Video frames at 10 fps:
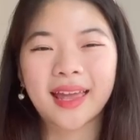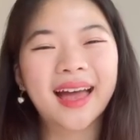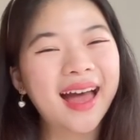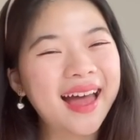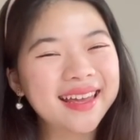
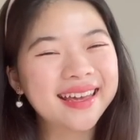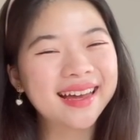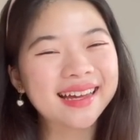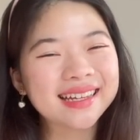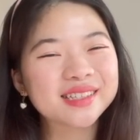Hi
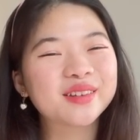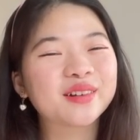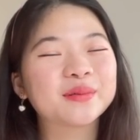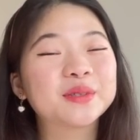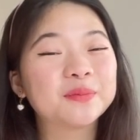guys,
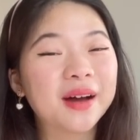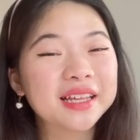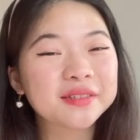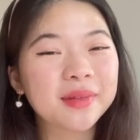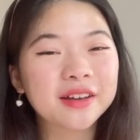welcome to Ban
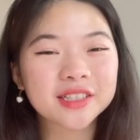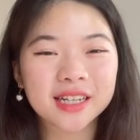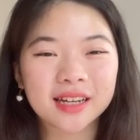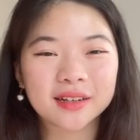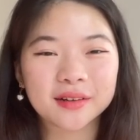Smile
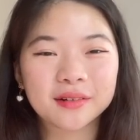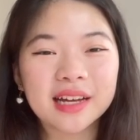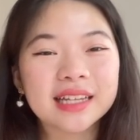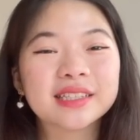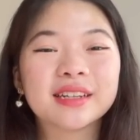channel.
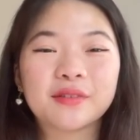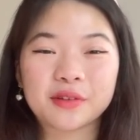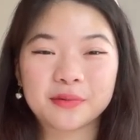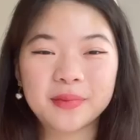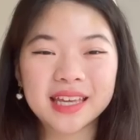Today
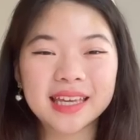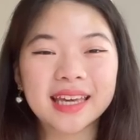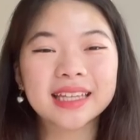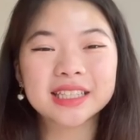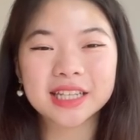with me
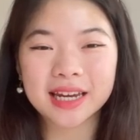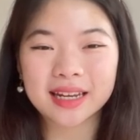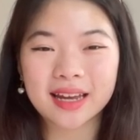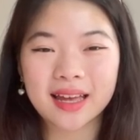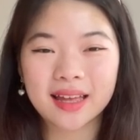again,
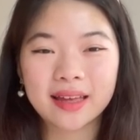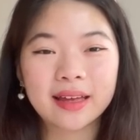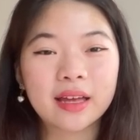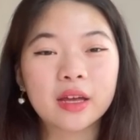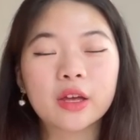Jaina.
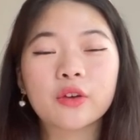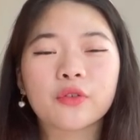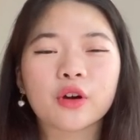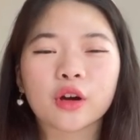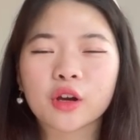If
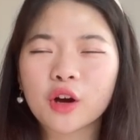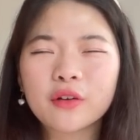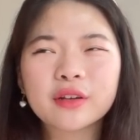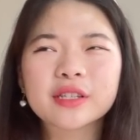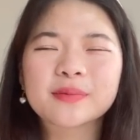you are
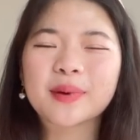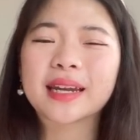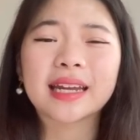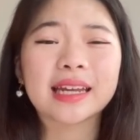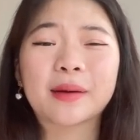going to spend
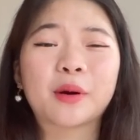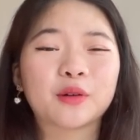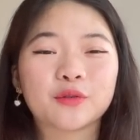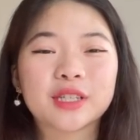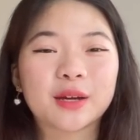any
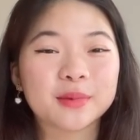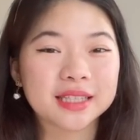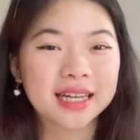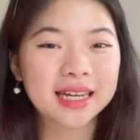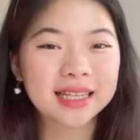amount of time in
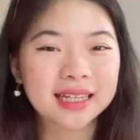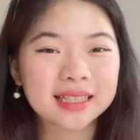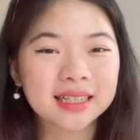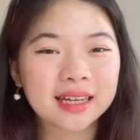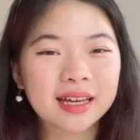Thailand,
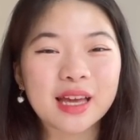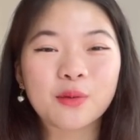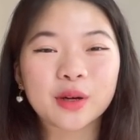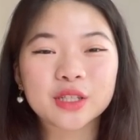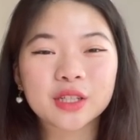
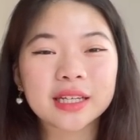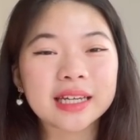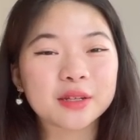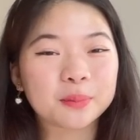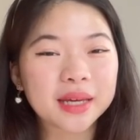eventually
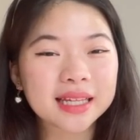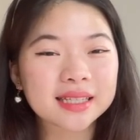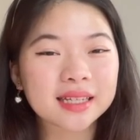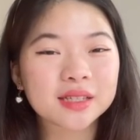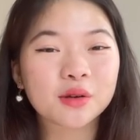it makes
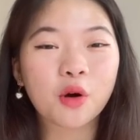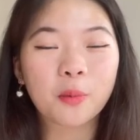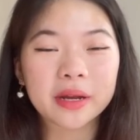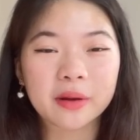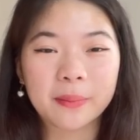sense to
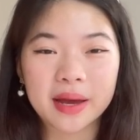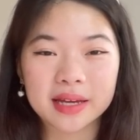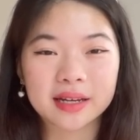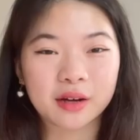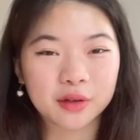open a
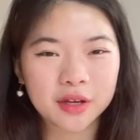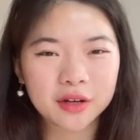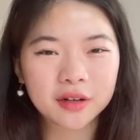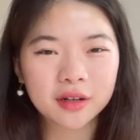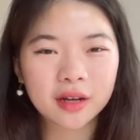bank account
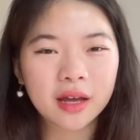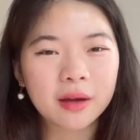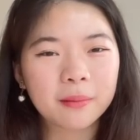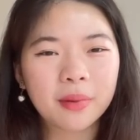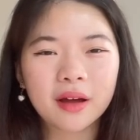here.
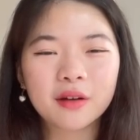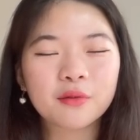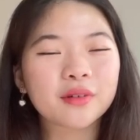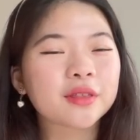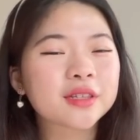But
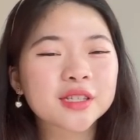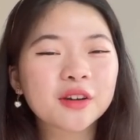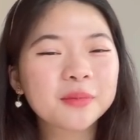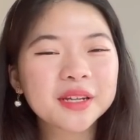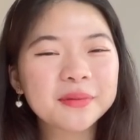with so
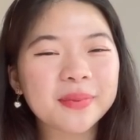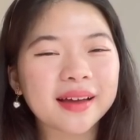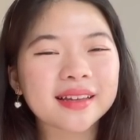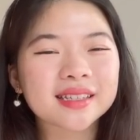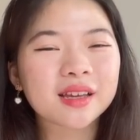many
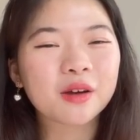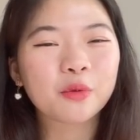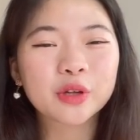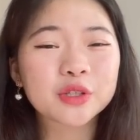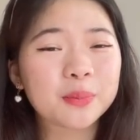banks,
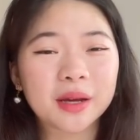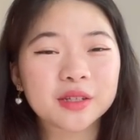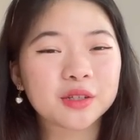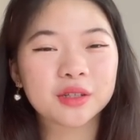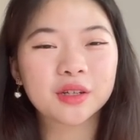which bank
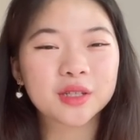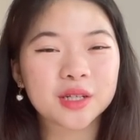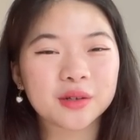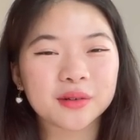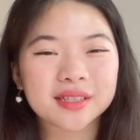should you
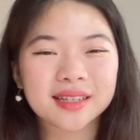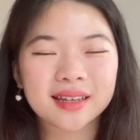choose?